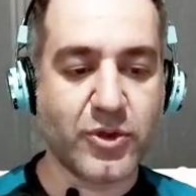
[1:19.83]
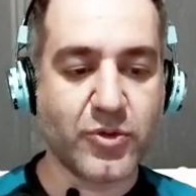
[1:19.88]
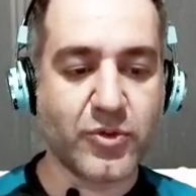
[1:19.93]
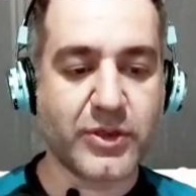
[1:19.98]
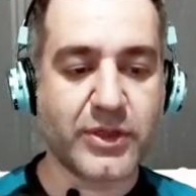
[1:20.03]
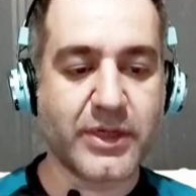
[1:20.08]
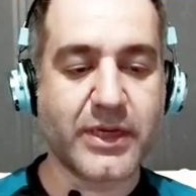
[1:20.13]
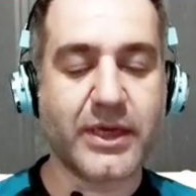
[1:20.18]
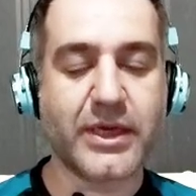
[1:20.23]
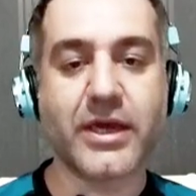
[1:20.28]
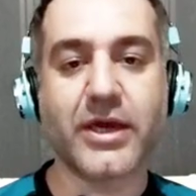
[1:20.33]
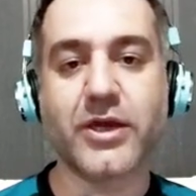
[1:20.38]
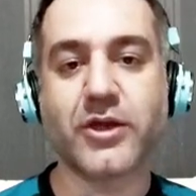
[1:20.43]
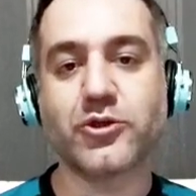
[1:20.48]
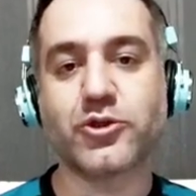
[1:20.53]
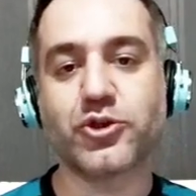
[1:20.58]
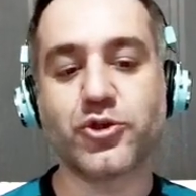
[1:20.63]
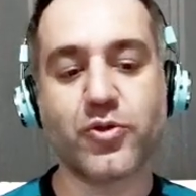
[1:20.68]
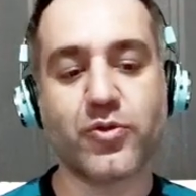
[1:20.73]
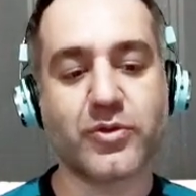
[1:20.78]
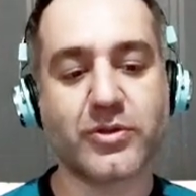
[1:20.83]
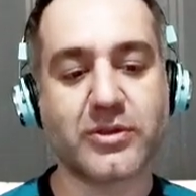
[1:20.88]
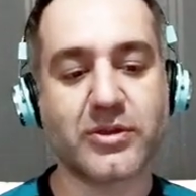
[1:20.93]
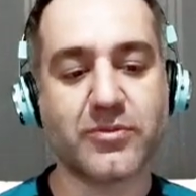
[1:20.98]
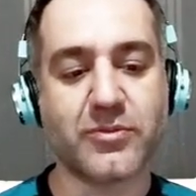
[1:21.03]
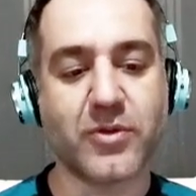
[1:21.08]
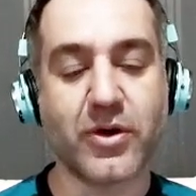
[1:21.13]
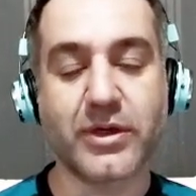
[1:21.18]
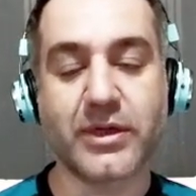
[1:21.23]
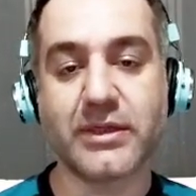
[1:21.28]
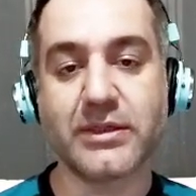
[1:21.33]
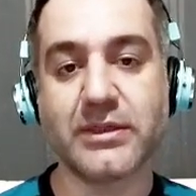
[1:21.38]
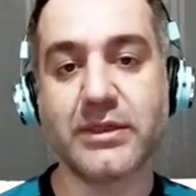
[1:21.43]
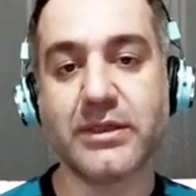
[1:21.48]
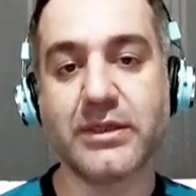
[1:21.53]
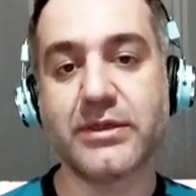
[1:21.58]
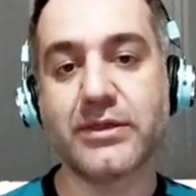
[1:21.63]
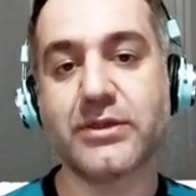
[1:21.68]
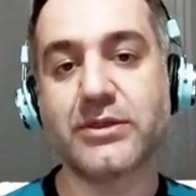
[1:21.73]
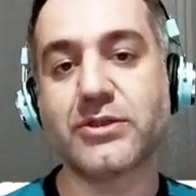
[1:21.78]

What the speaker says: You can again short the market here,